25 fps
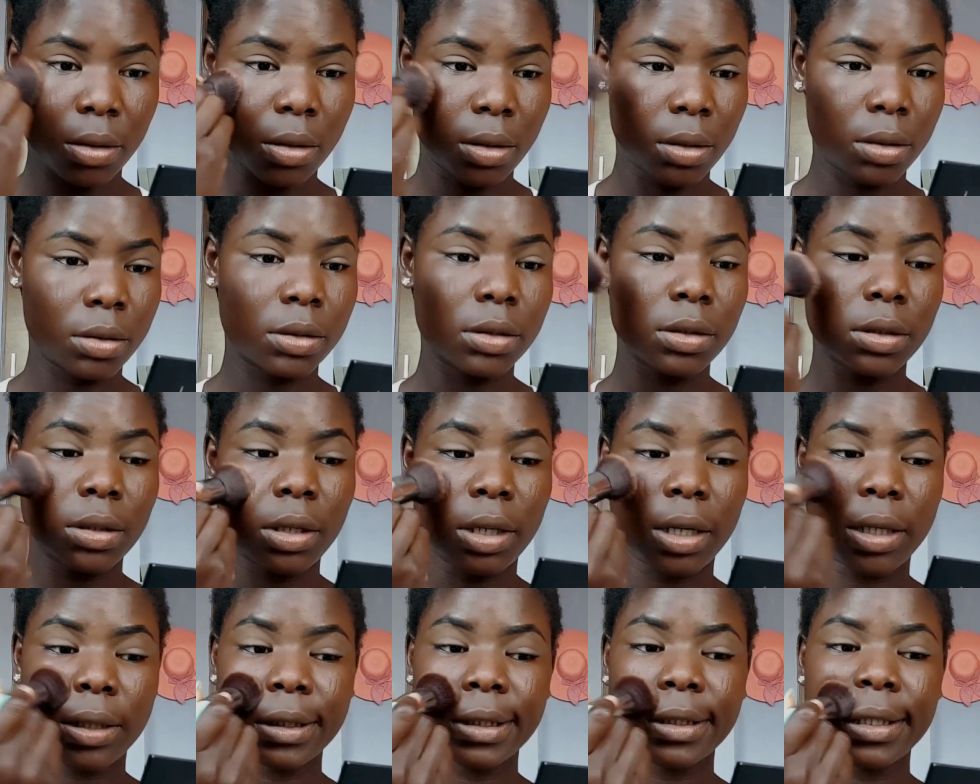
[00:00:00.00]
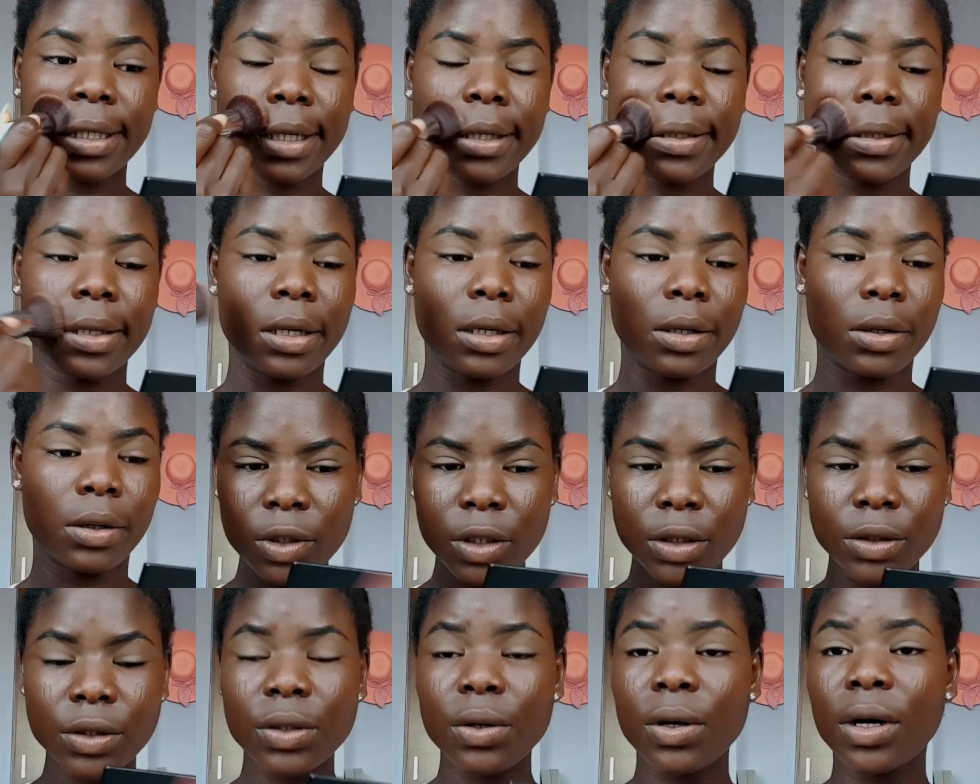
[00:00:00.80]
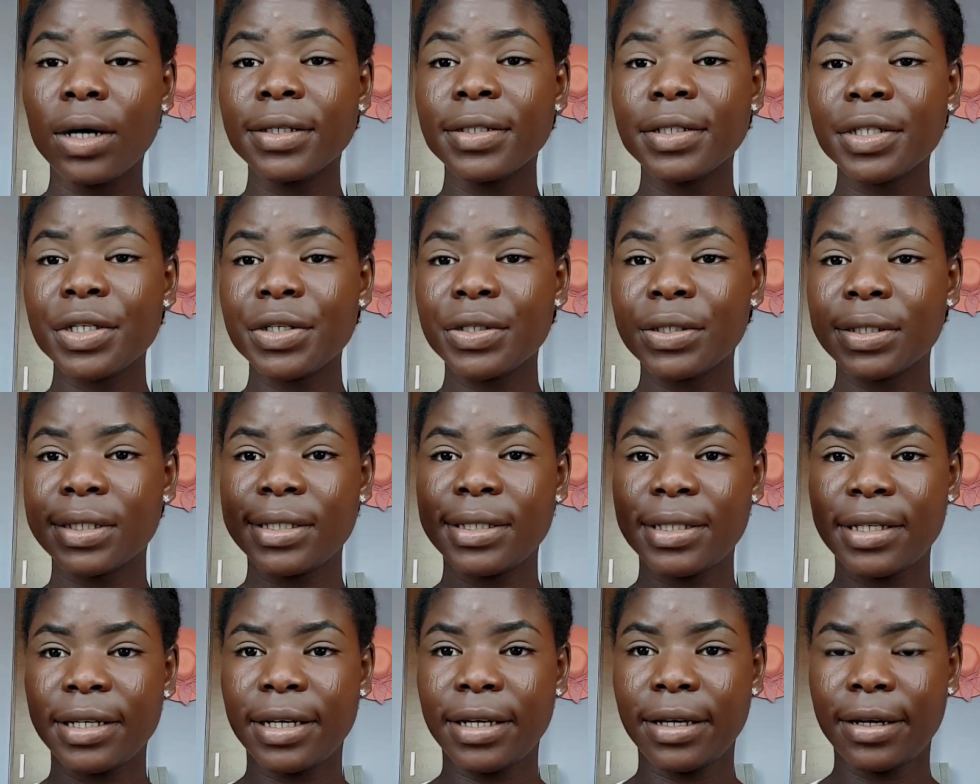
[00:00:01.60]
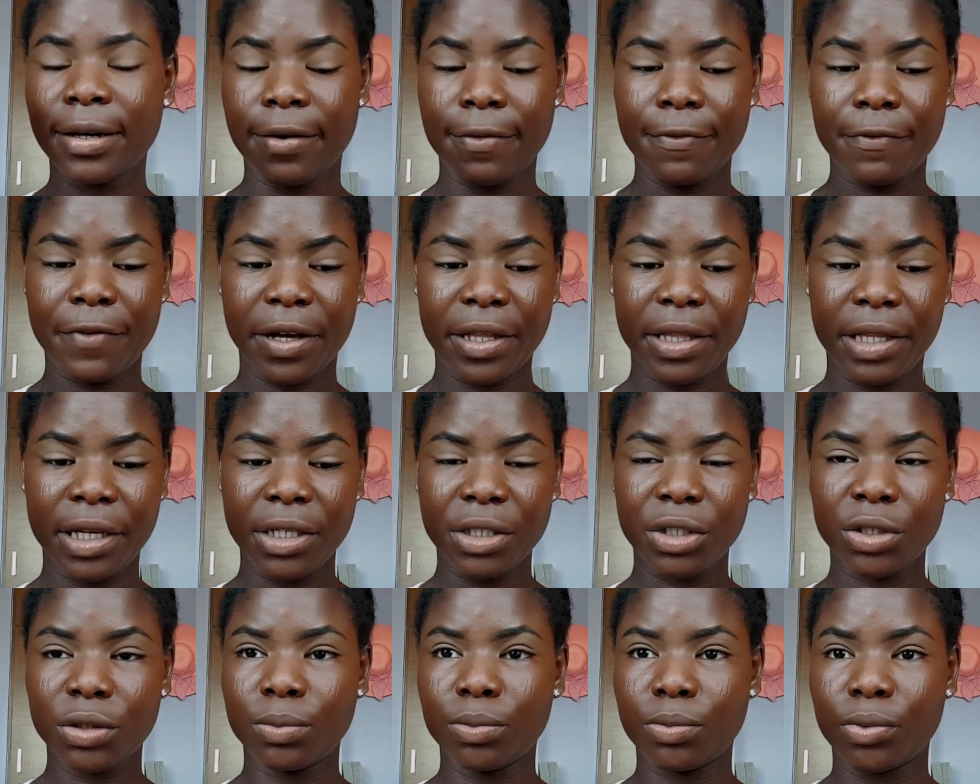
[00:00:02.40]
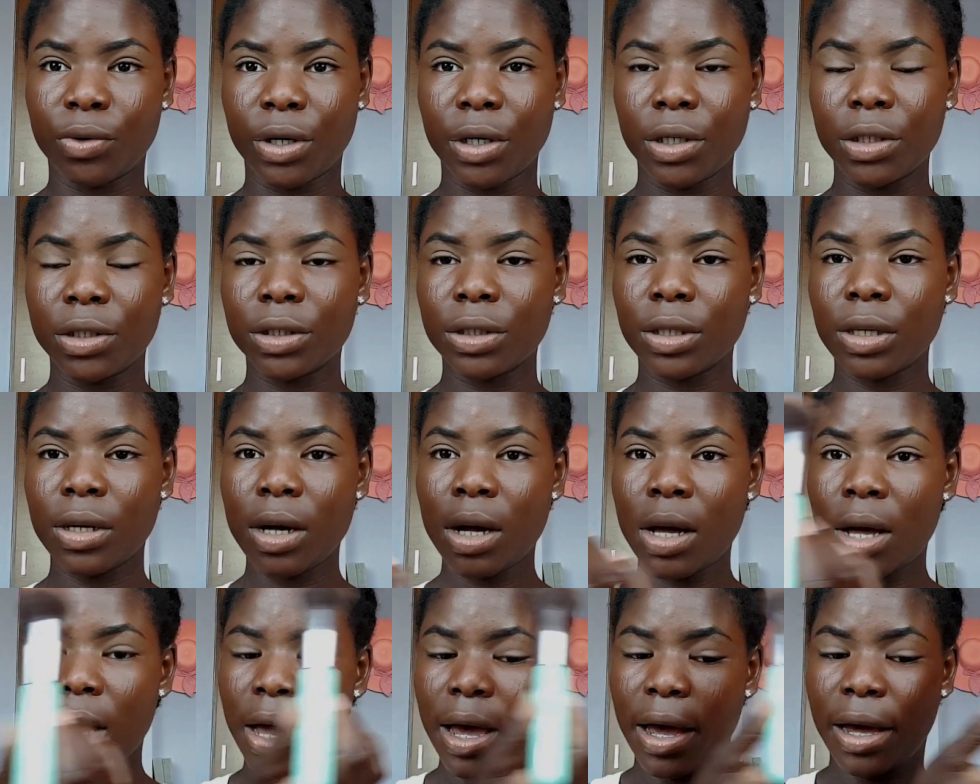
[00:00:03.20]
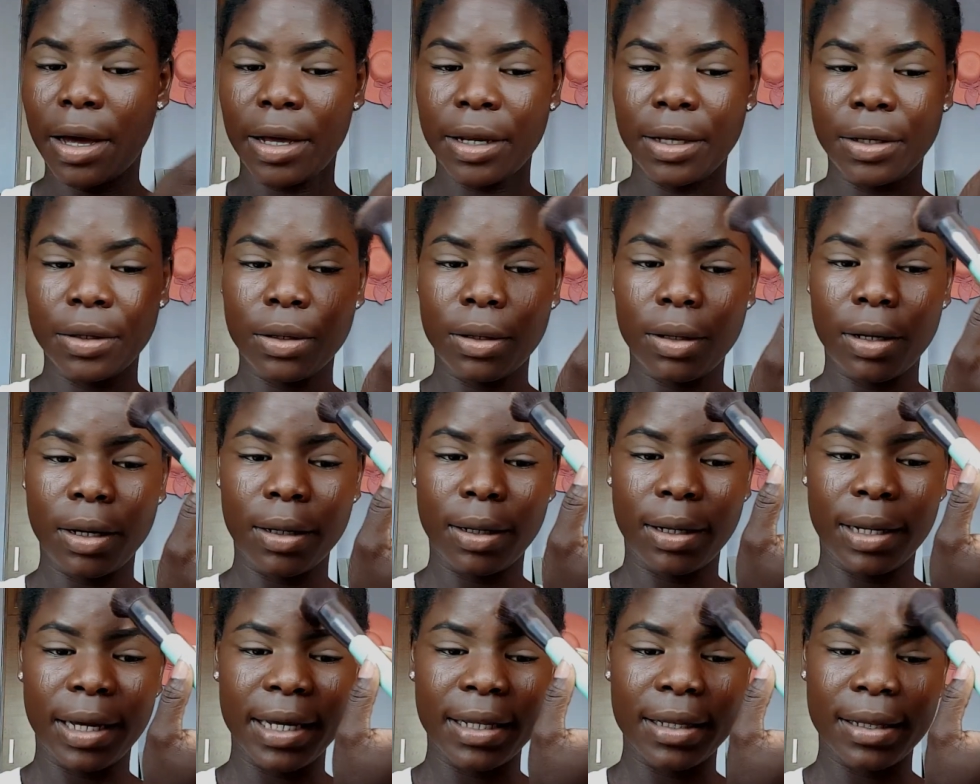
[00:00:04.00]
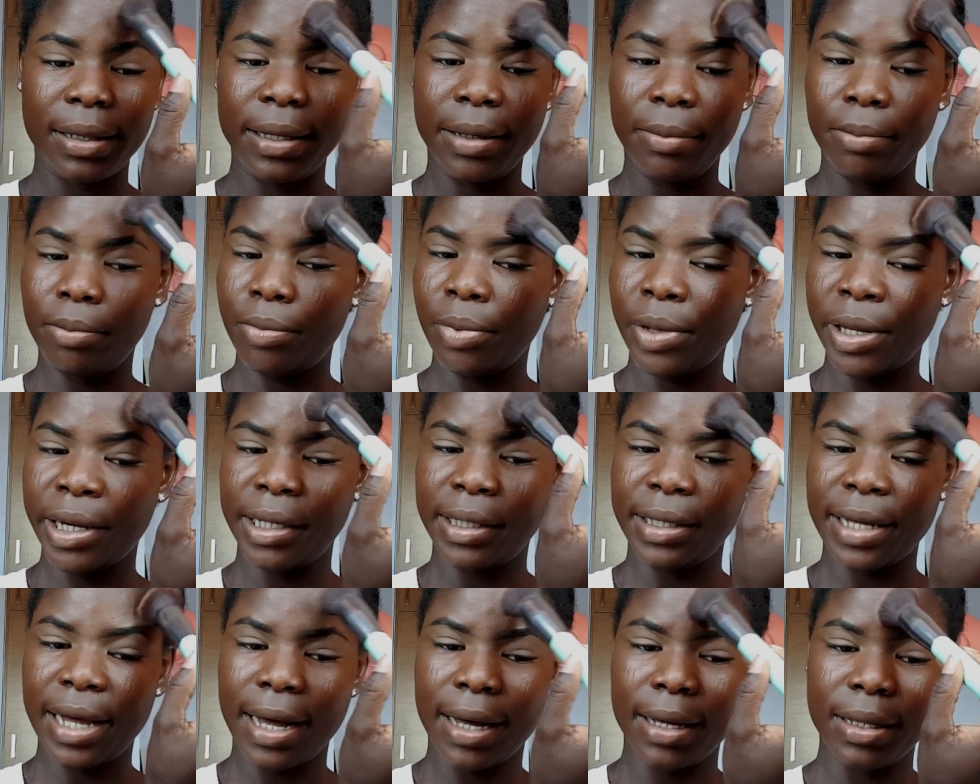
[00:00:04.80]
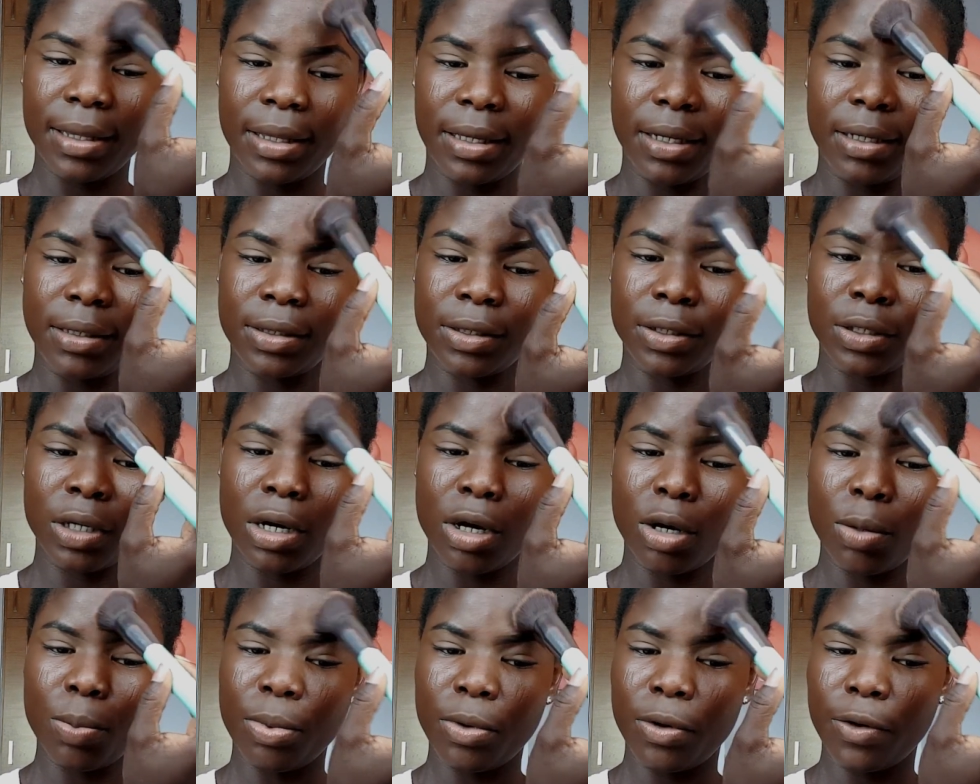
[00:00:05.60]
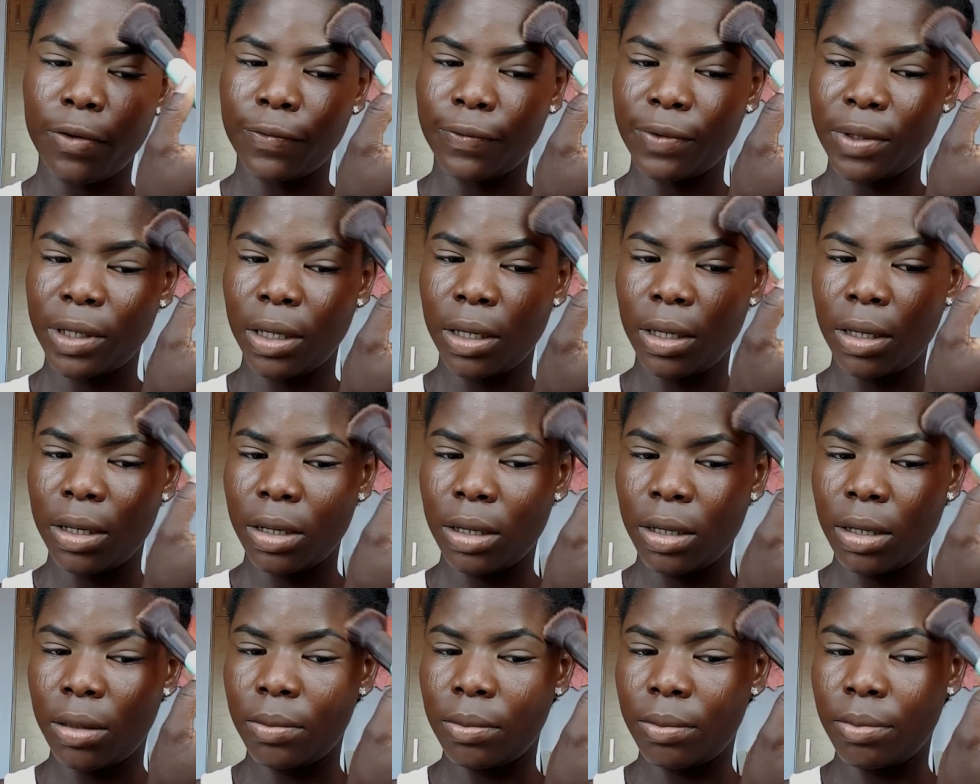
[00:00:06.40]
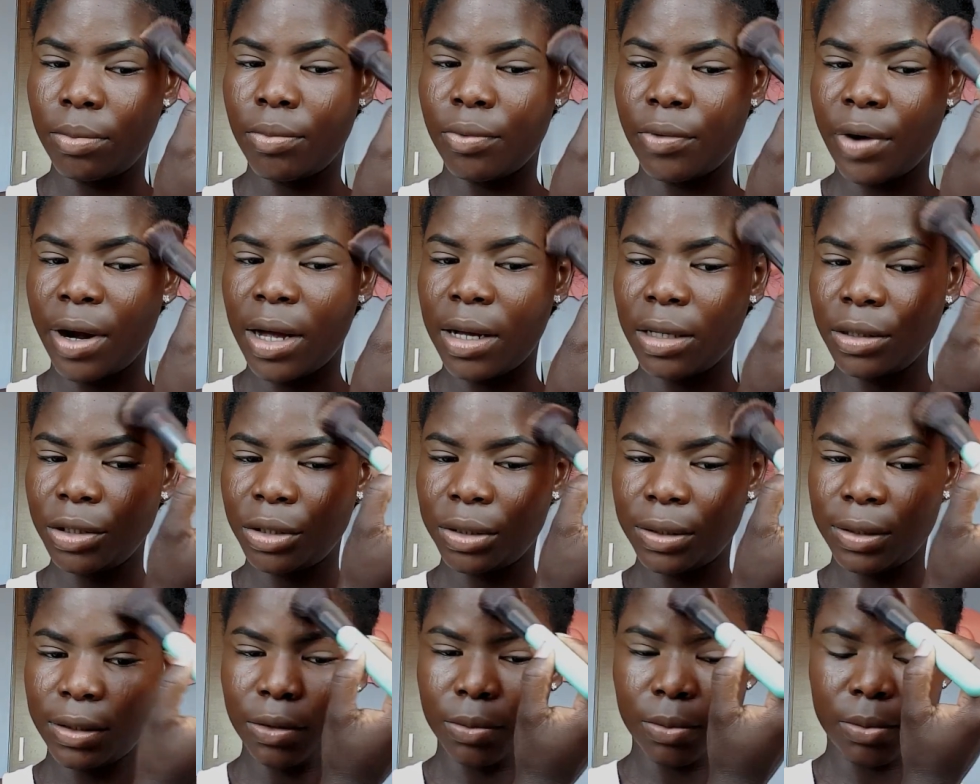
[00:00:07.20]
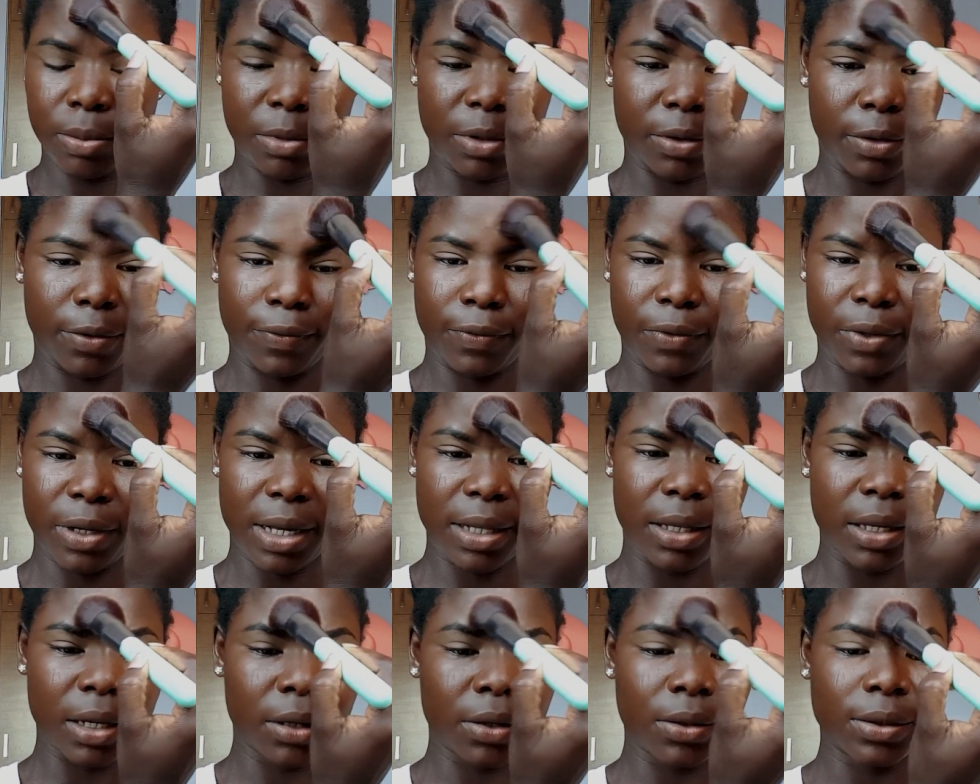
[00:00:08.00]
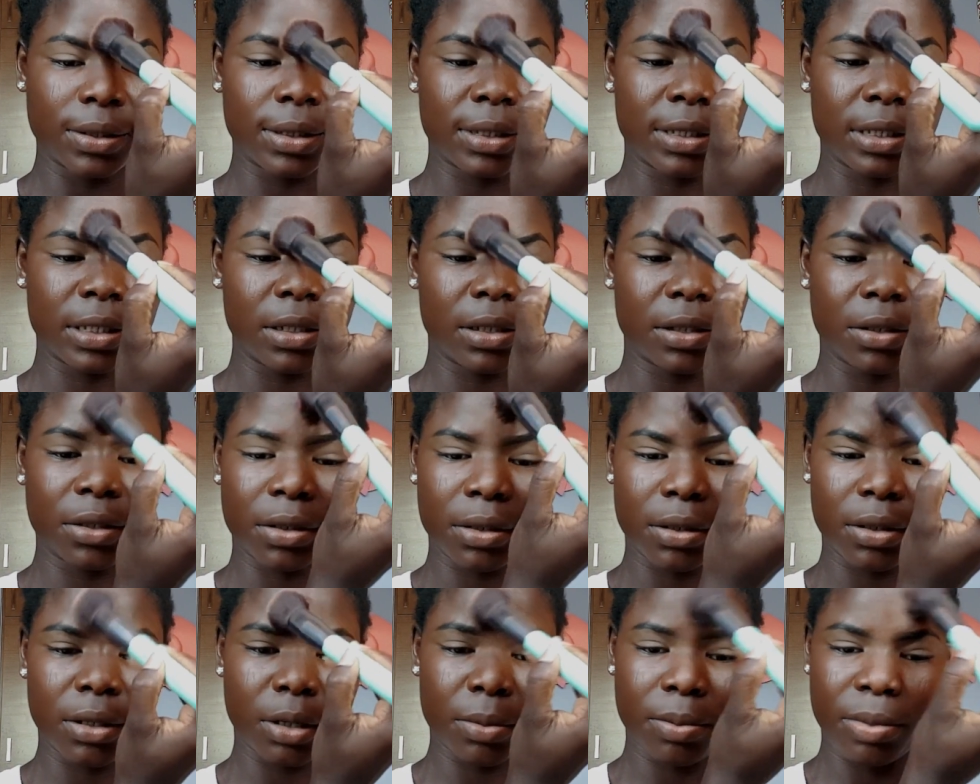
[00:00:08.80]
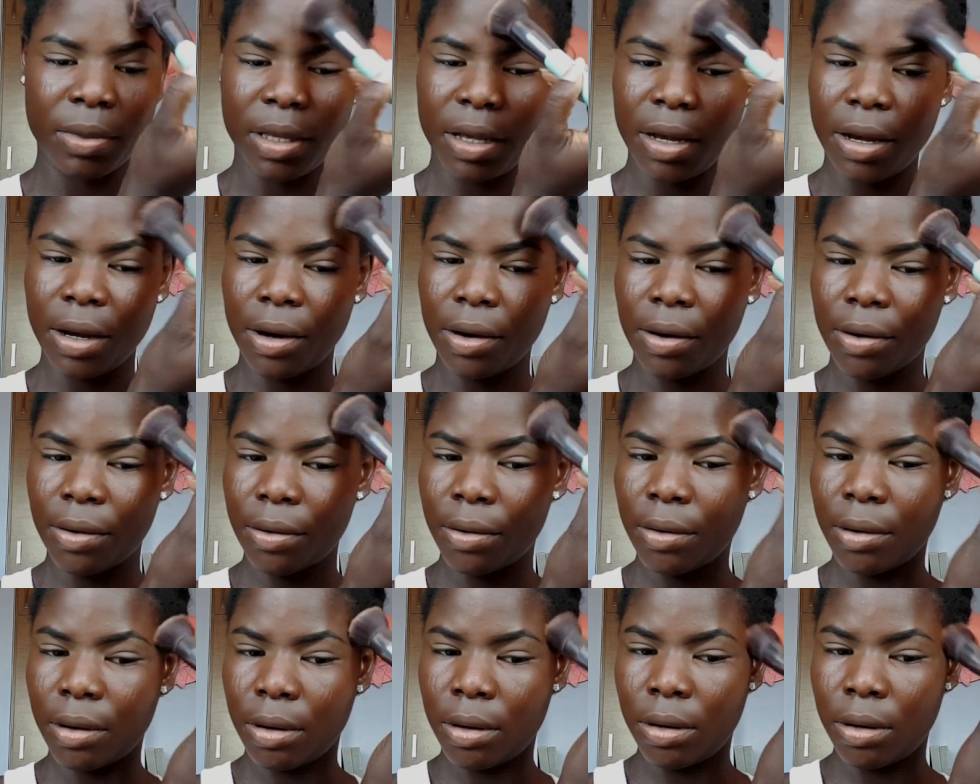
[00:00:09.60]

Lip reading: So that's it. And so as I'm using the foundation brush, I lightly blend out the top of the brow just to even out the concealer up there.